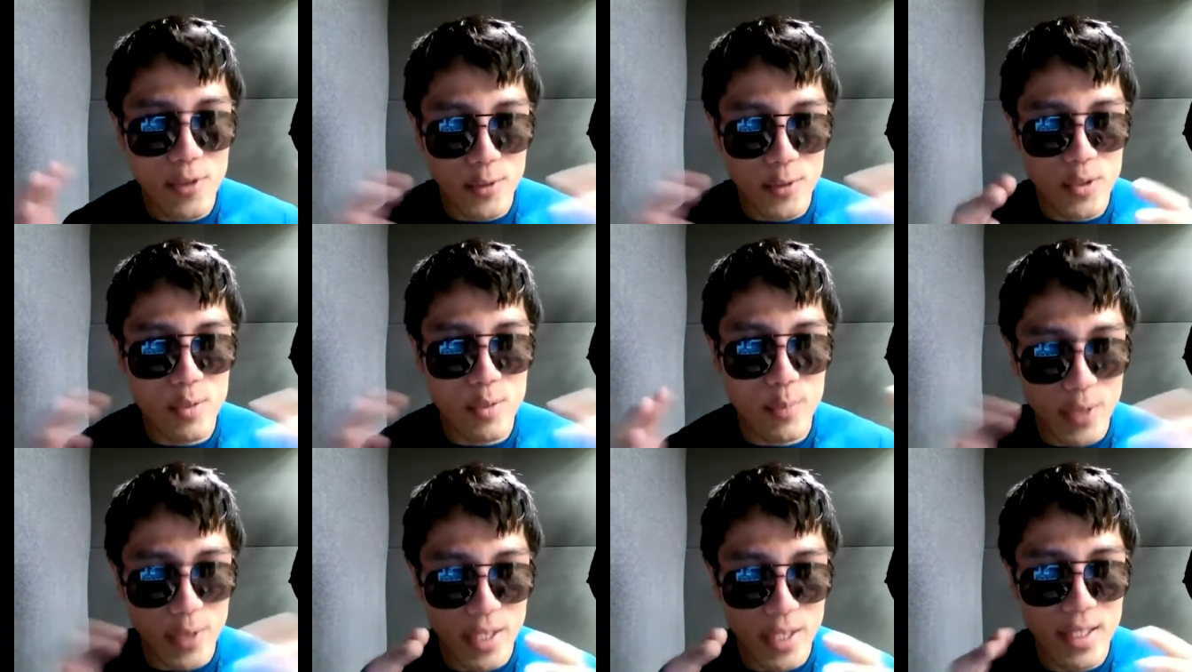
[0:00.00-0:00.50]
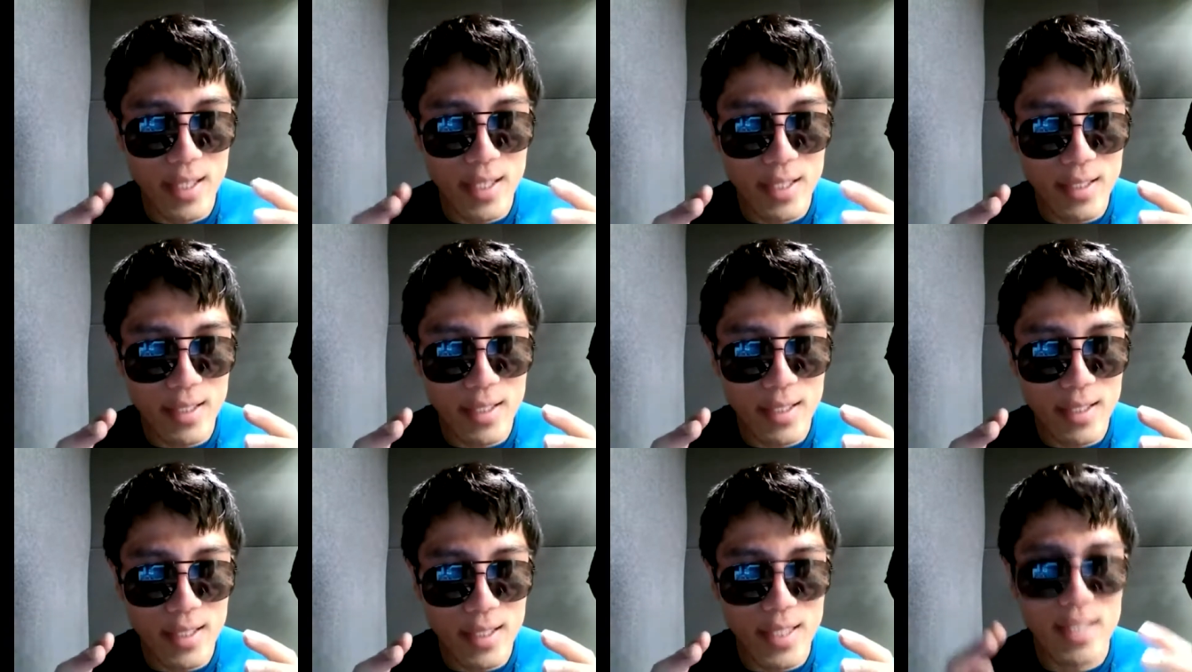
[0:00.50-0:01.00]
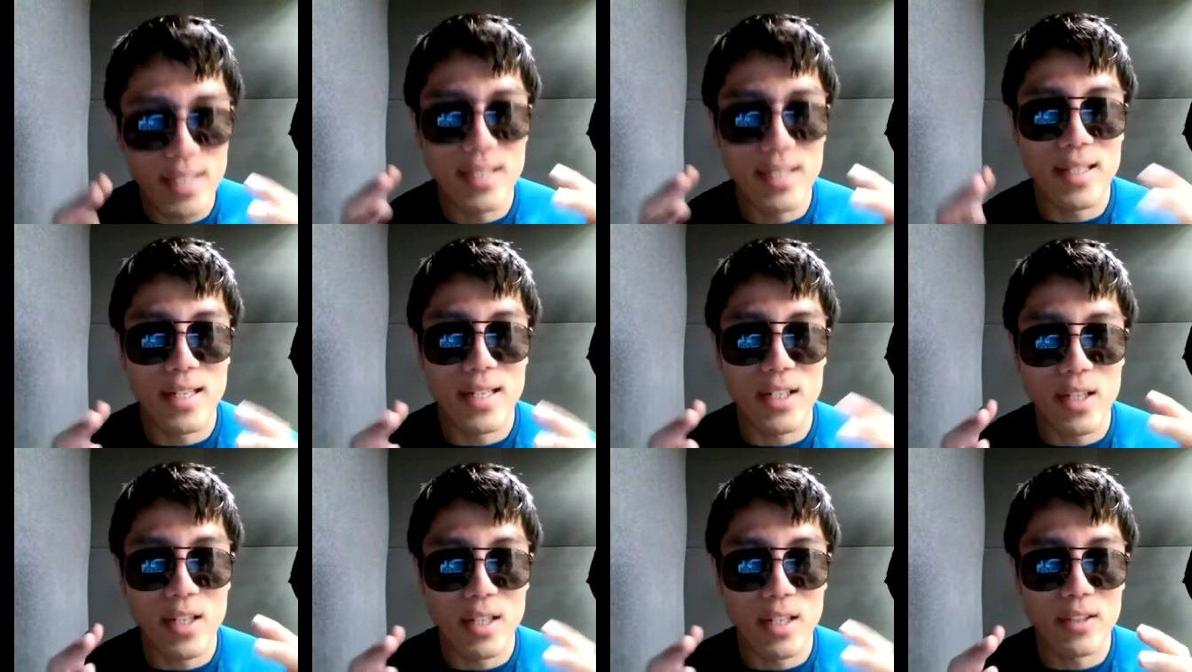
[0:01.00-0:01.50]
from spreading
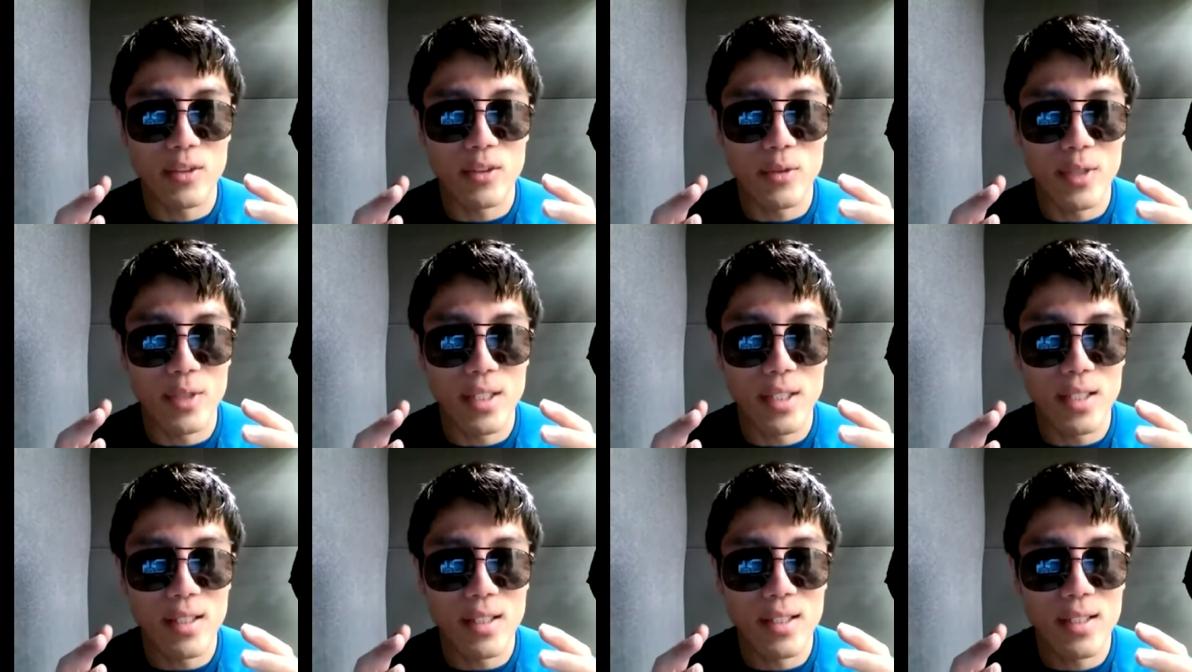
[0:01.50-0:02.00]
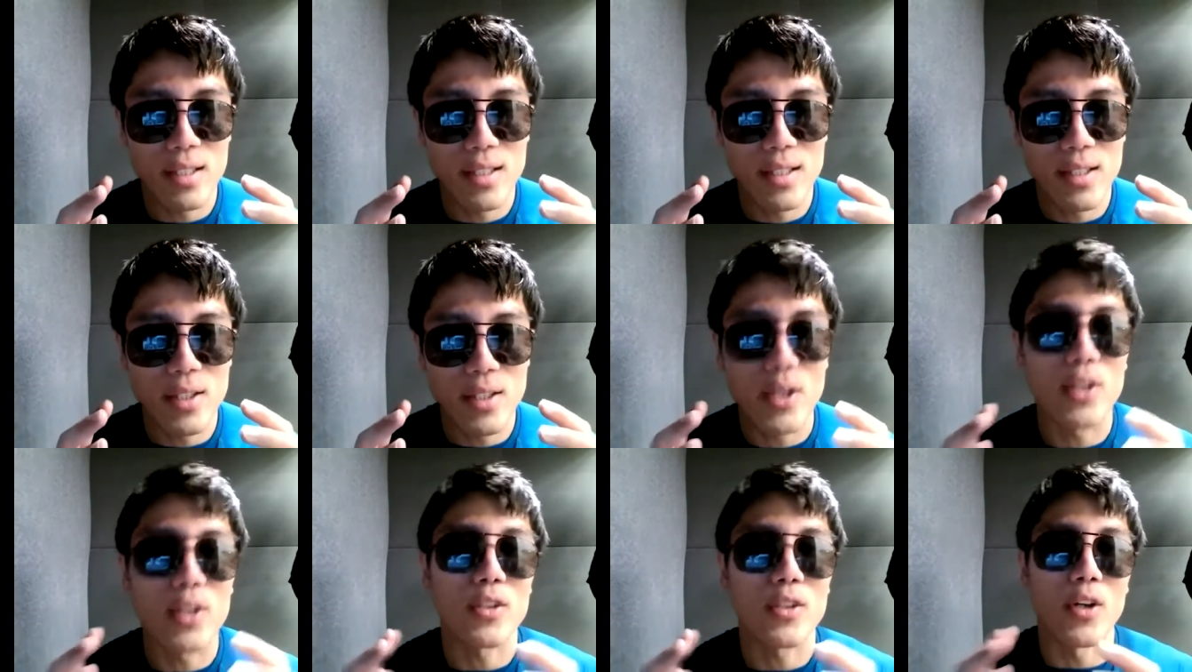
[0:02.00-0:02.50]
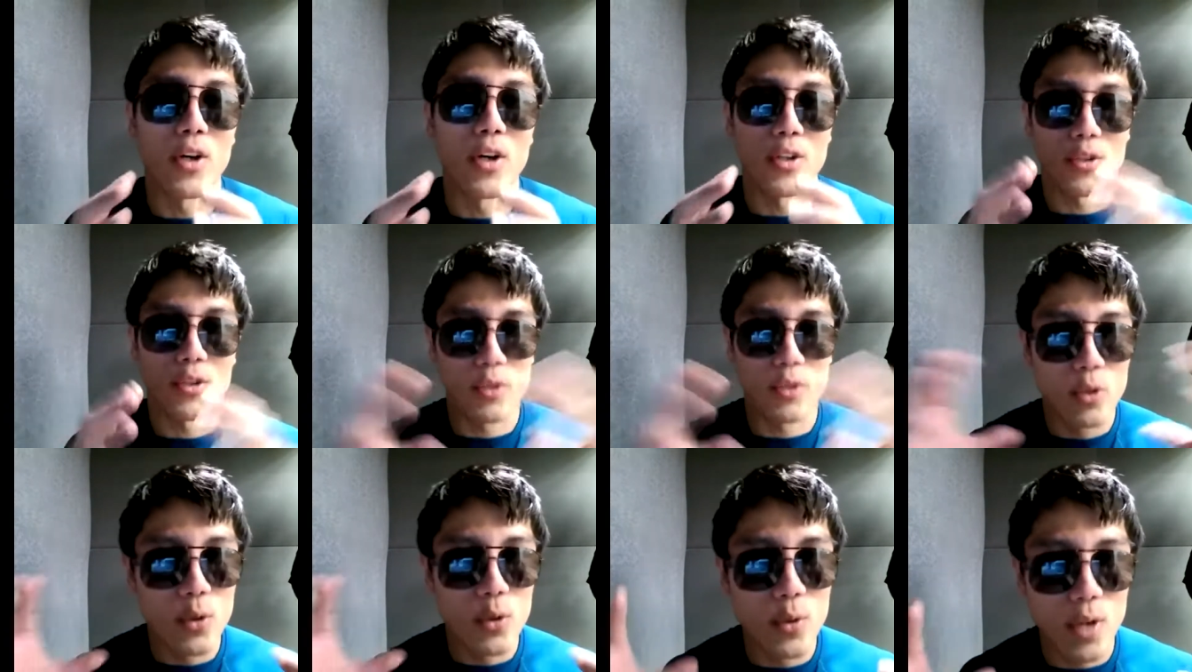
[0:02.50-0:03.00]
in their country
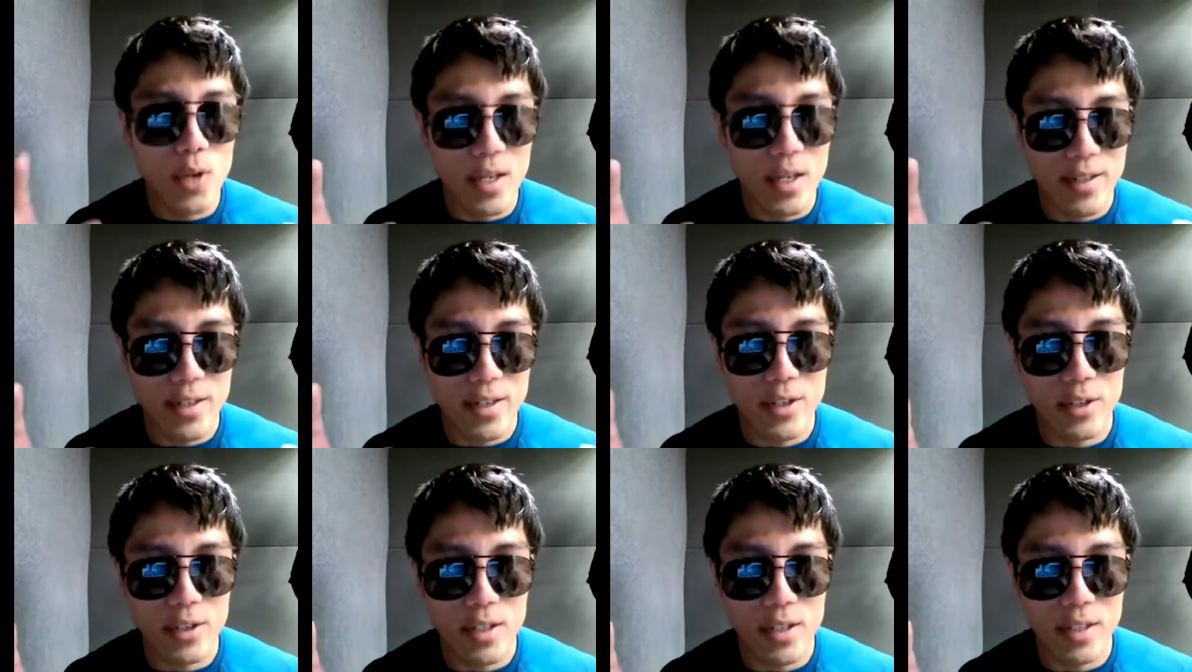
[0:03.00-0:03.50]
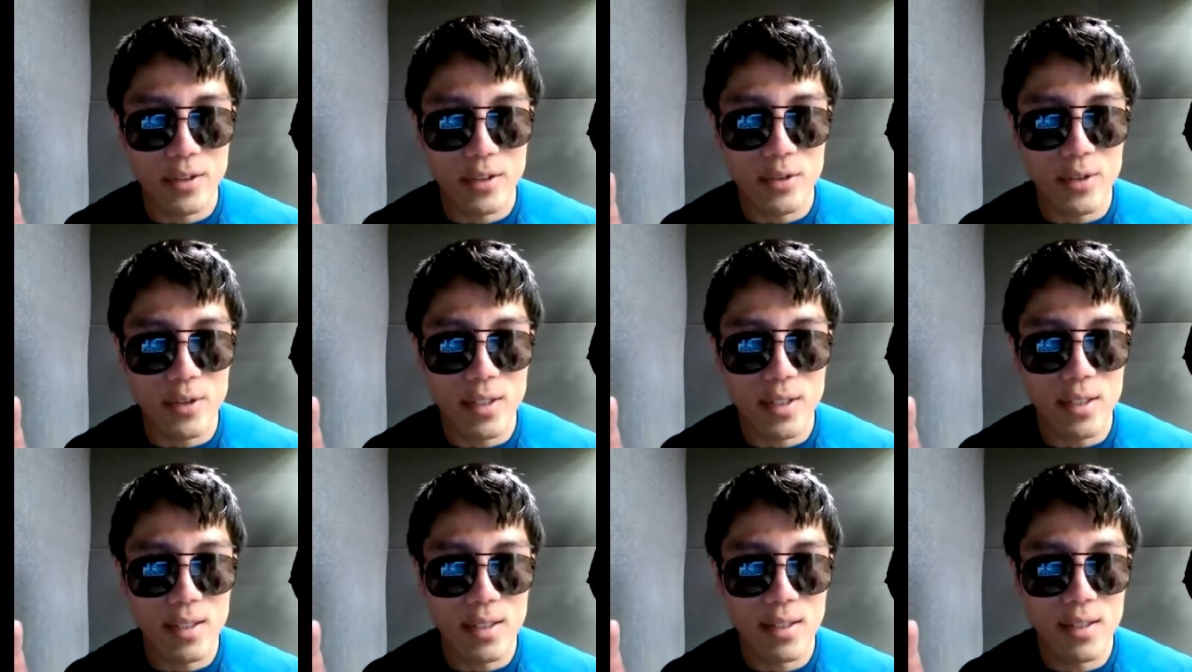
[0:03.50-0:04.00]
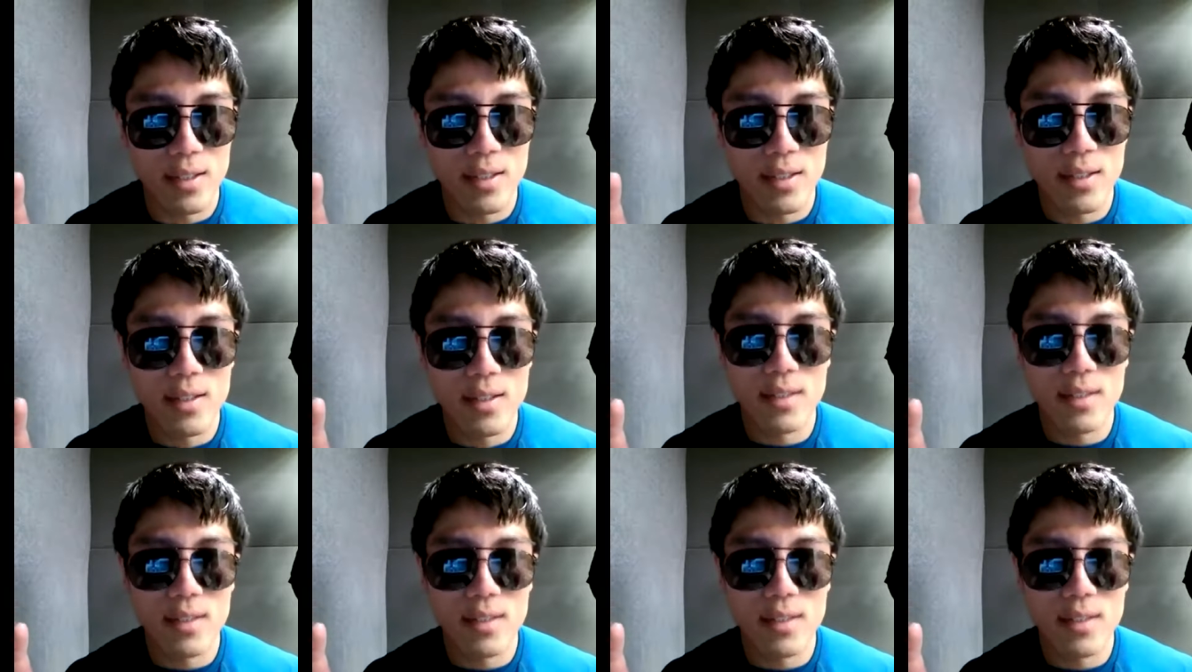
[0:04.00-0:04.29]
or to another country?